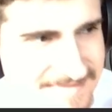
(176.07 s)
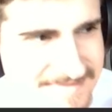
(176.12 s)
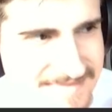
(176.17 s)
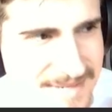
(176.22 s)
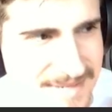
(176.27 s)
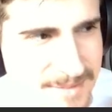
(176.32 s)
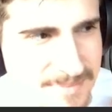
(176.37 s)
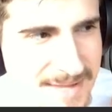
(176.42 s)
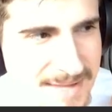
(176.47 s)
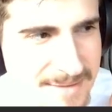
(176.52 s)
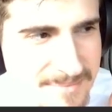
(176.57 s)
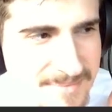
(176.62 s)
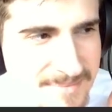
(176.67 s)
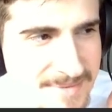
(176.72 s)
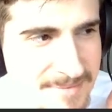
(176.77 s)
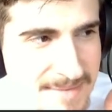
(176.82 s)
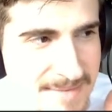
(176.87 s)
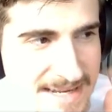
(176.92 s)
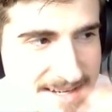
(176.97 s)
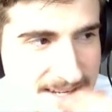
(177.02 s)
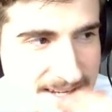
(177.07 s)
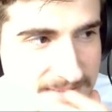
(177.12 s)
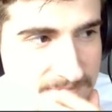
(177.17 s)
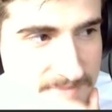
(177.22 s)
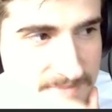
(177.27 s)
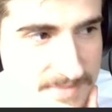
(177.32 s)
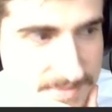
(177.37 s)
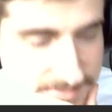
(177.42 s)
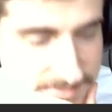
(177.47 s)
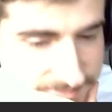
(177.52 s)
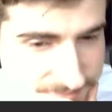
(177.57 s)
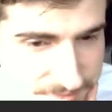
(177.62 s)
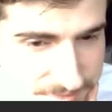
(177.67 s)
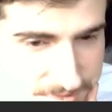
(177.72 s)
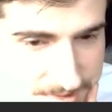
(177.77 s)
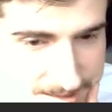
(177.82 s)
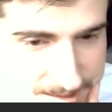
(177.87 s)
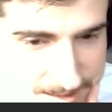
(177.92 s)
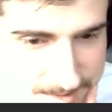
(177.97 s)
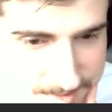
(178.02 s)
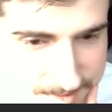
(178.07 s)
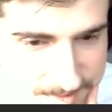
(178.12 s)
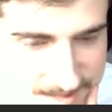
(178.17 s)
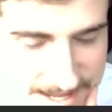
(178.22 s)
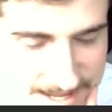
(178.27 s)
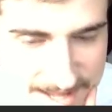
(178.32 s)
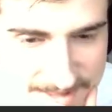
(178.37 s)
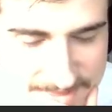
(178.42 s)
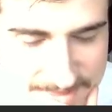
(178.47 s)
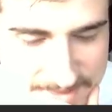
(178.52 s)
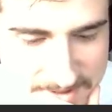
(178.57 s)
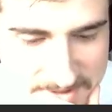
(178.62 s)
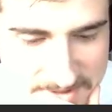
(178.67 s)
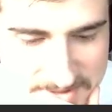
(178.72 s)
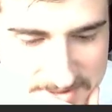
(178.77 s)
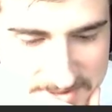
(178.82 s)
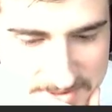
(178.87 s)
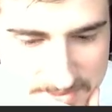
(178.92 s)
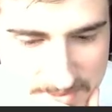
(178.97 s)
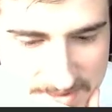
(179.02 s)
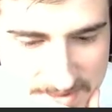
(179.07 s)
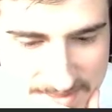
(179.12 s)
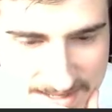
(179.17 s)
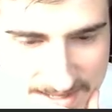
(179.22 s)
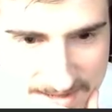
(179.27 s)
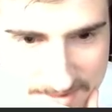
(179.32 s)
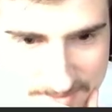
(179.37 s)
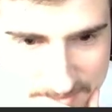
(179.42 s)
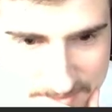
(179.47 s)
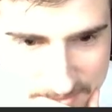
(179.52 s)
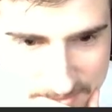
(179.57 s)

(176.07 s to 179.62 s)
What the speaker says: would make not so Catholics without